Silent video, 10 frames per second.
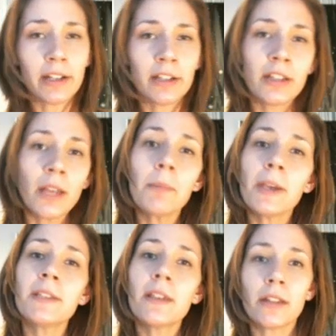And that
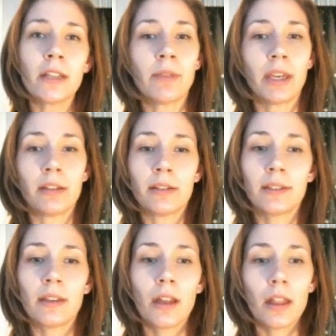basically
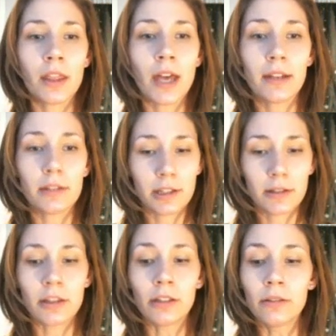means that
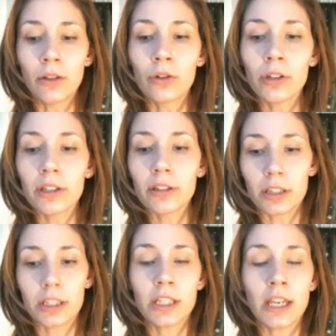the longer the
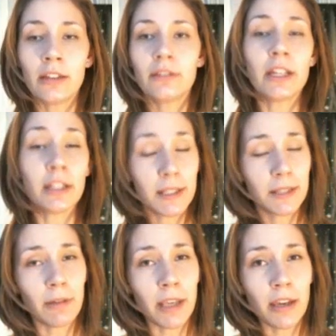thing that is
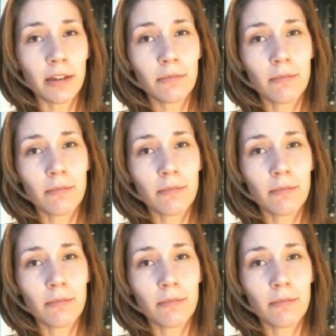swinging,